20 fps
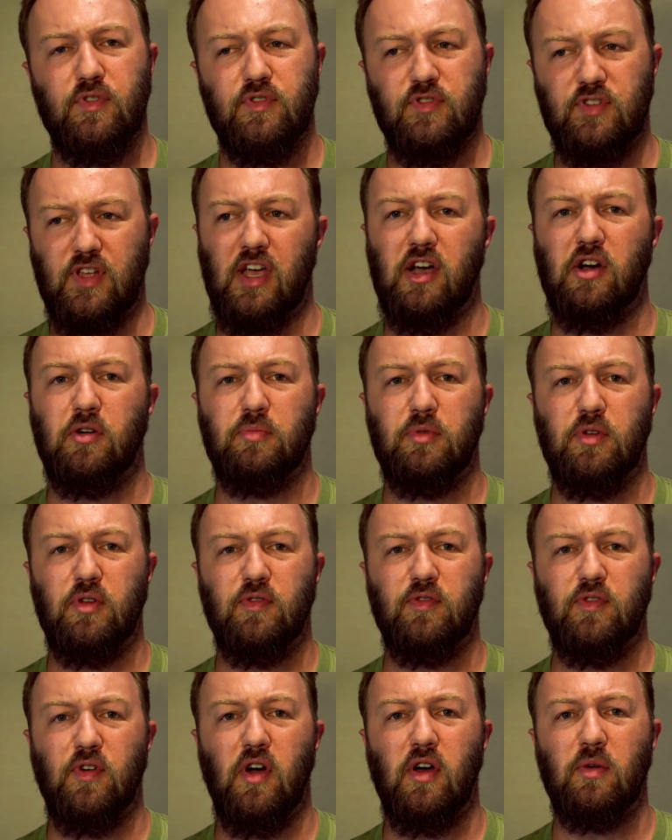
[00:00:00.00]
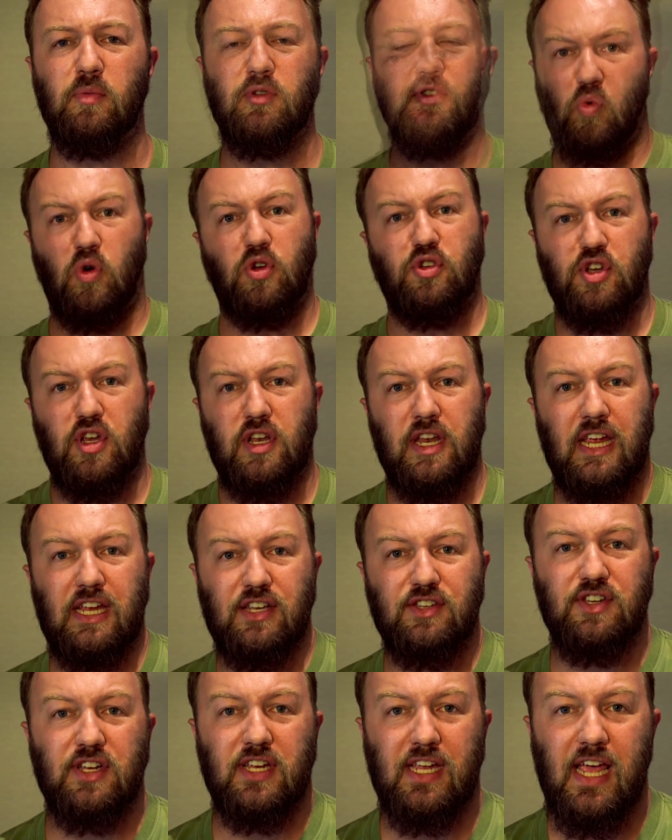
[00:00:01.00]
to help you find what you
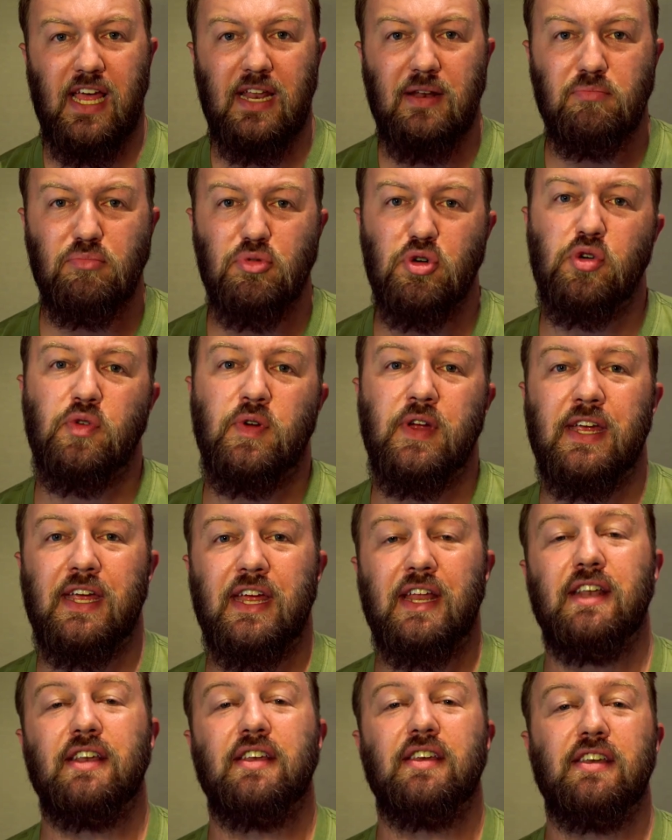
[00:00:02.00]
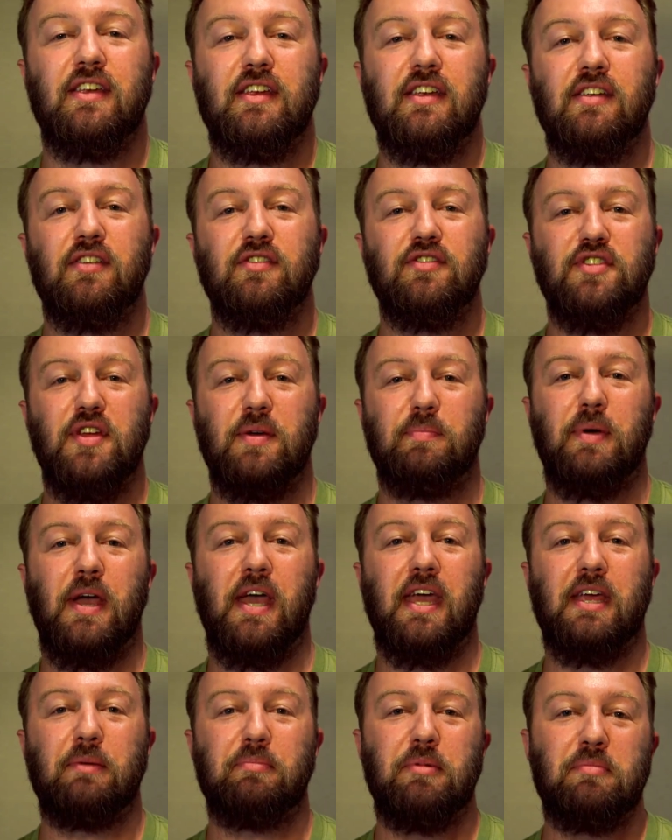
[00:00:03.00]
need to get brewing and to
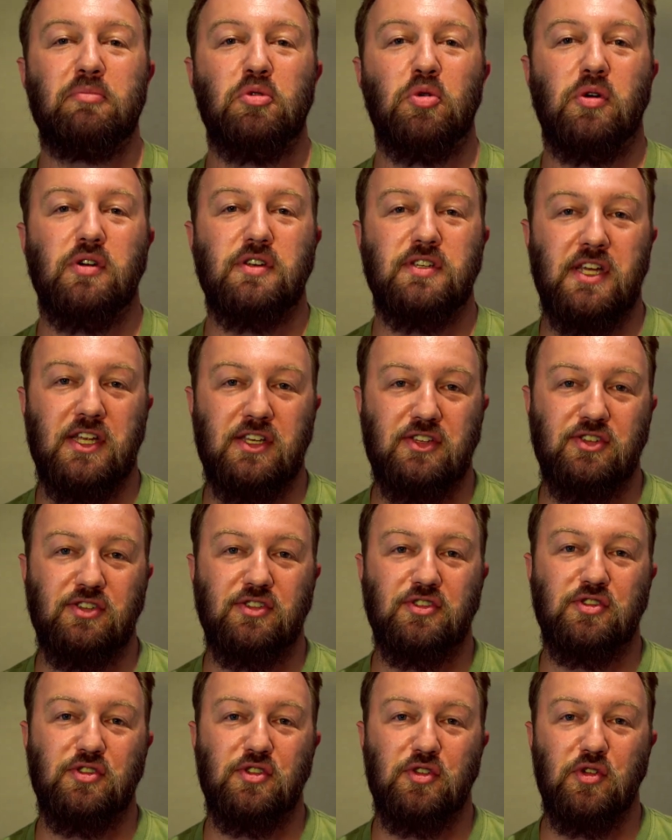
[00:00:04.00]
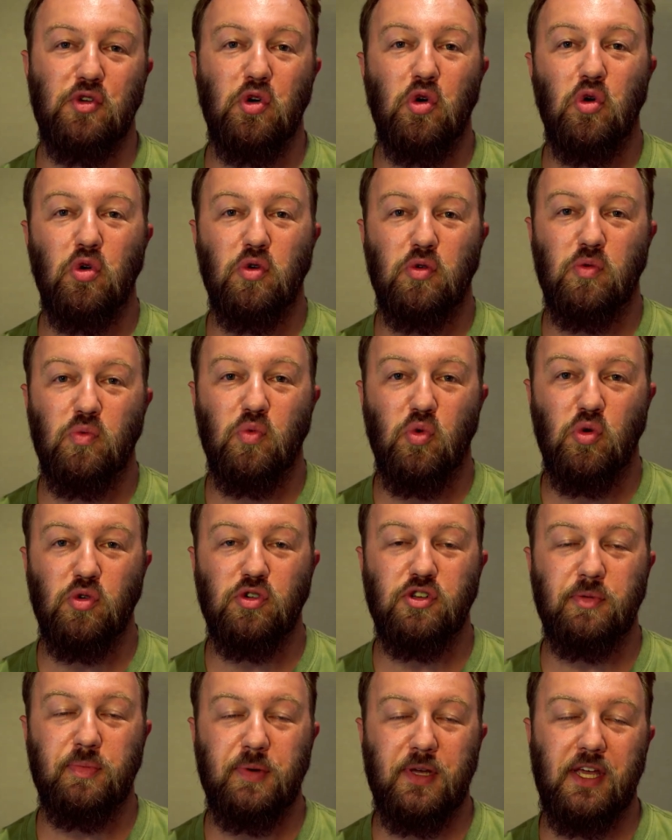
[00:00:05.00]
pay a bit more attention to your
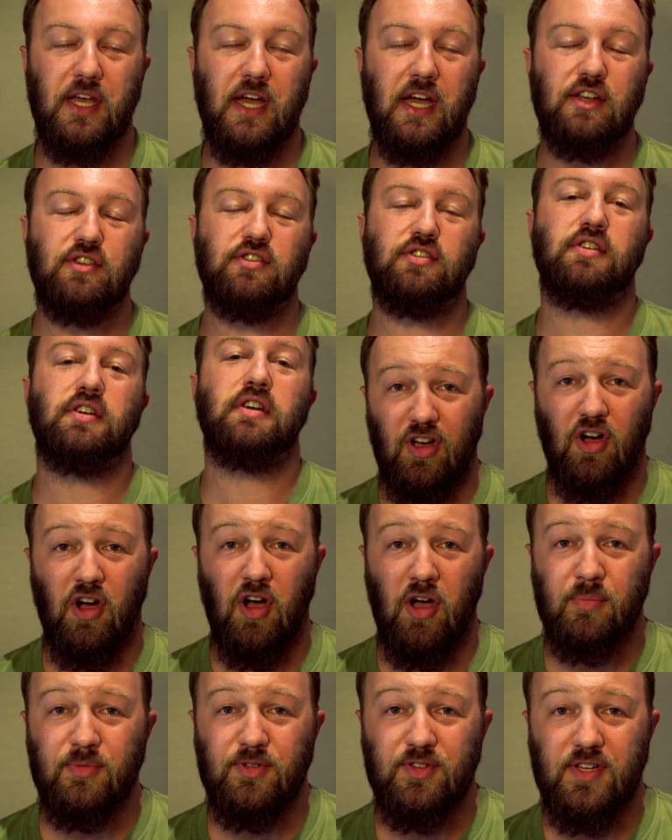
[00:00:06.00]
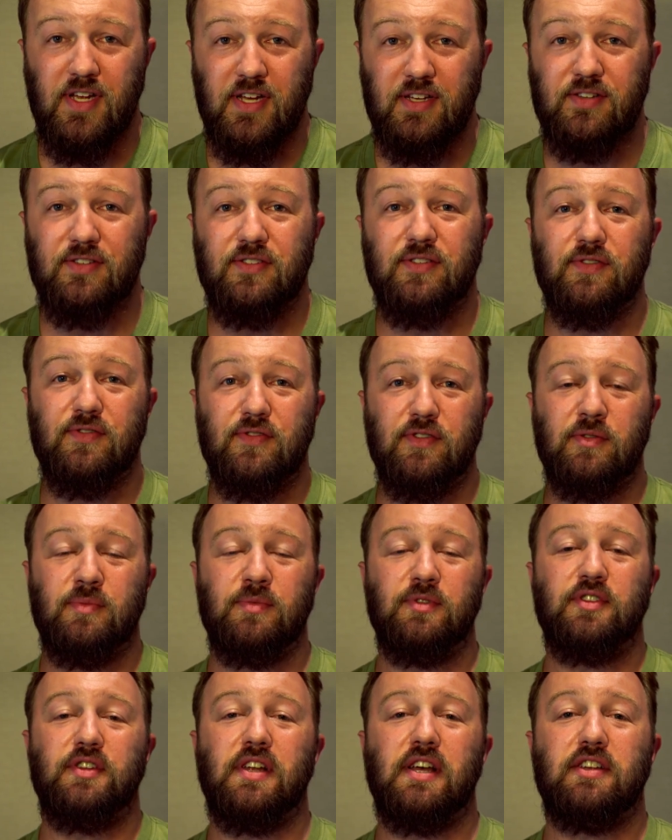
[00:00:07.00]
water pH. I'm Stas from
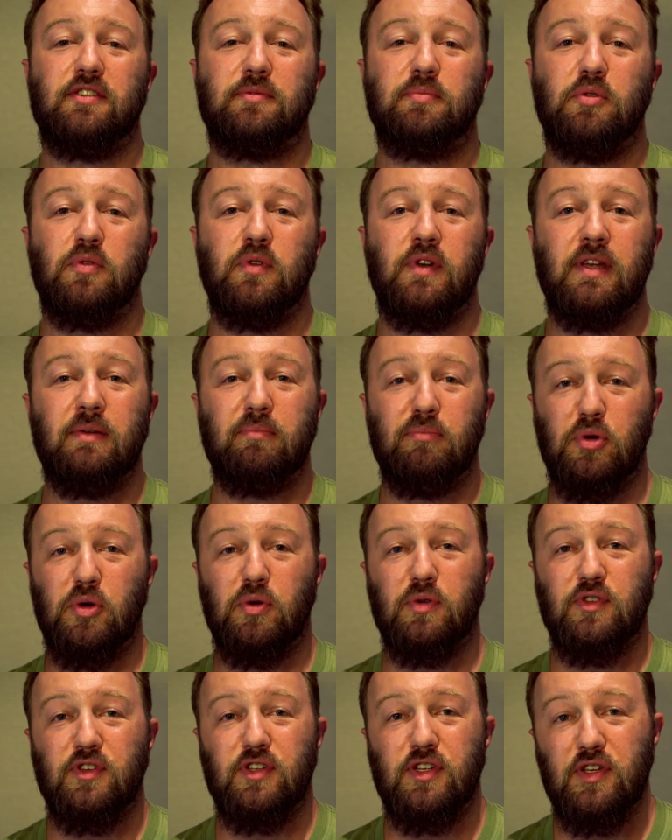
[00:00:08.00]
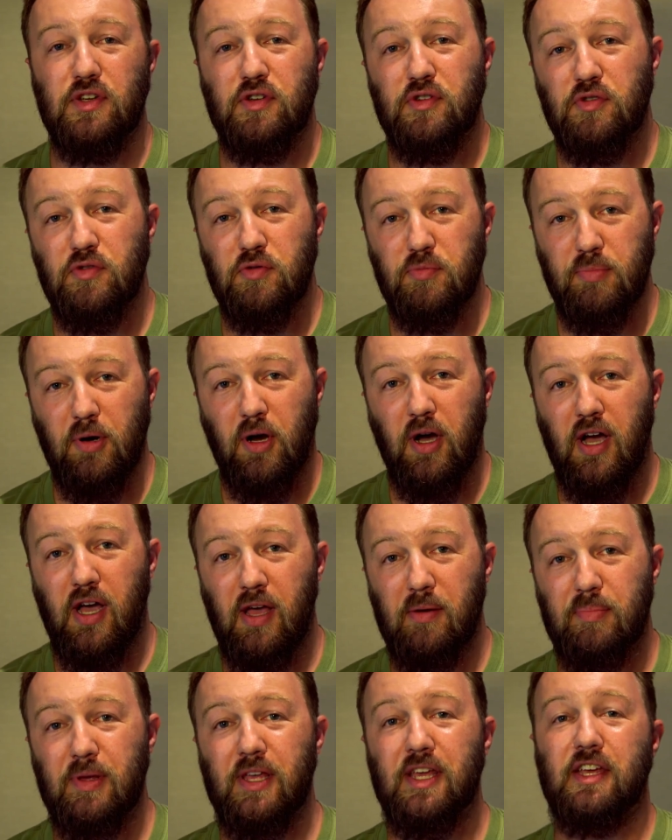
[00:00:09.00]
Stas Brewing, brought to you
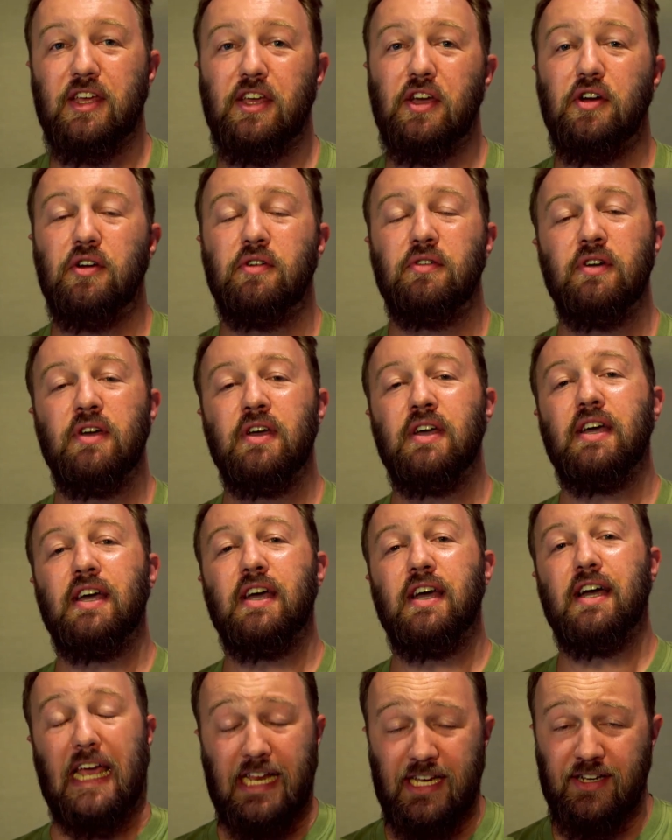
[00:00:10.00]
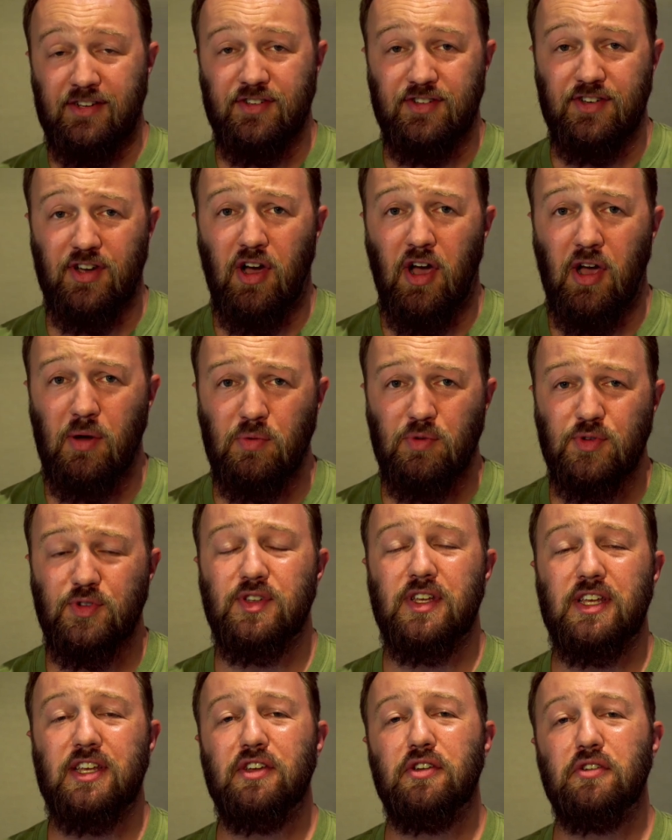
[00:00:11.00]
by Beerco, and I will
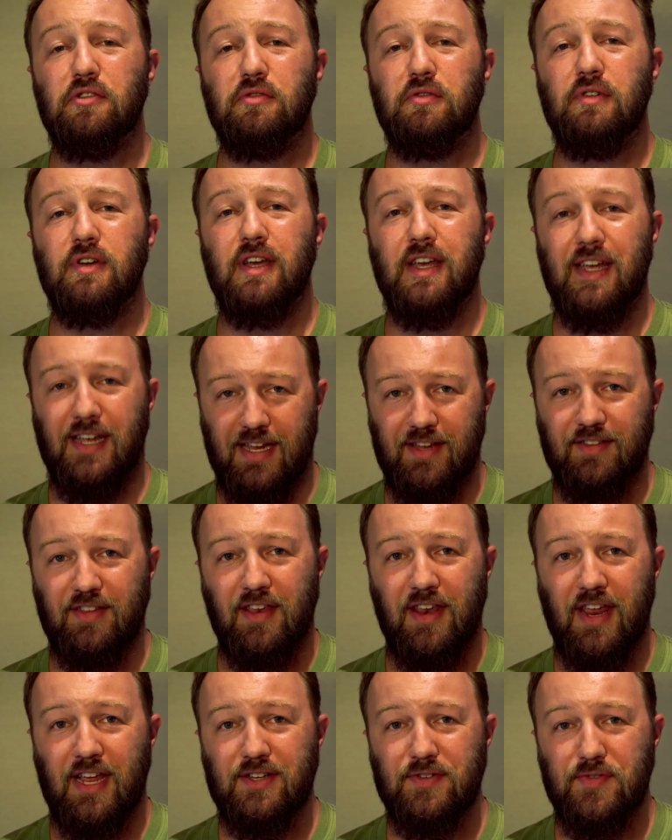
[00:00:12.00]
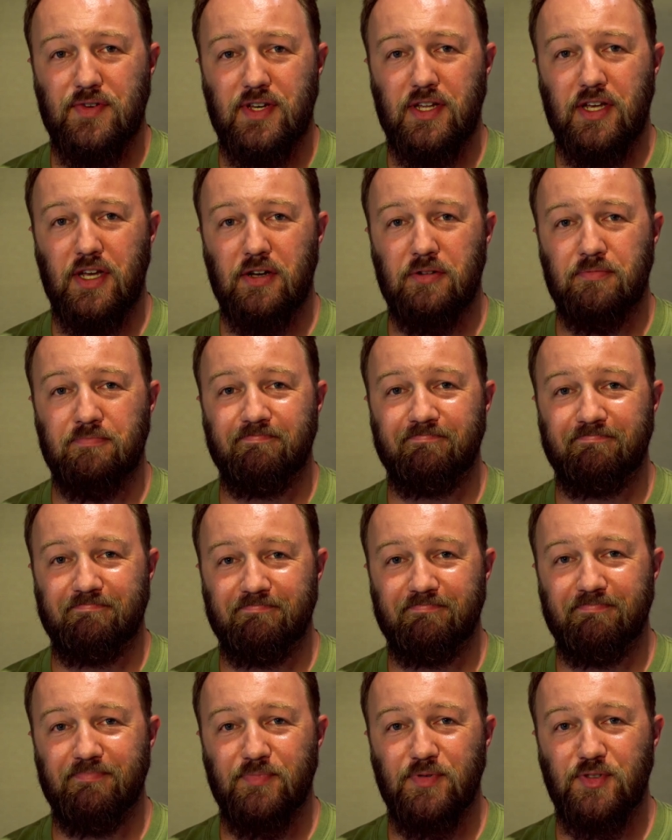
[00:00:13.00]
see you in the next video.
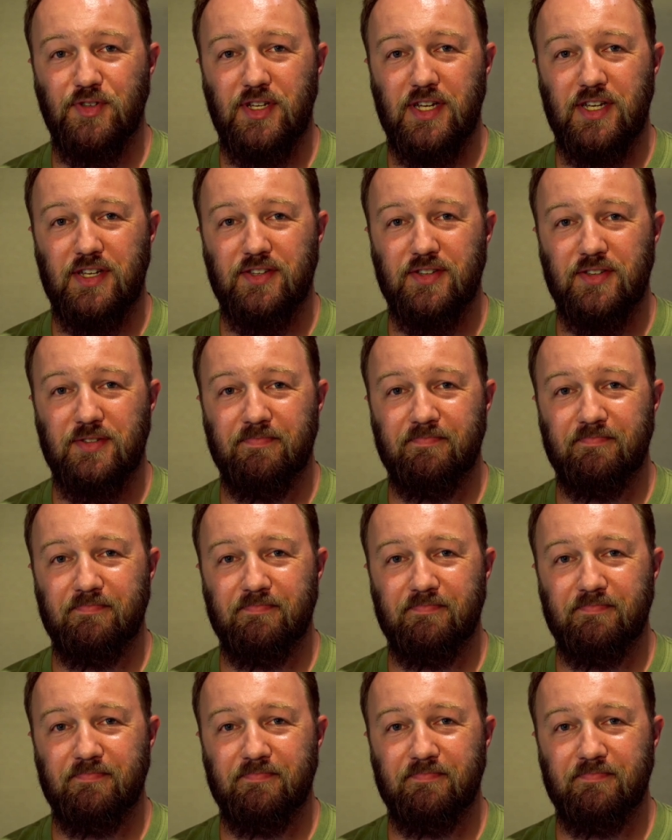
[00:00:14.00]
Cheers.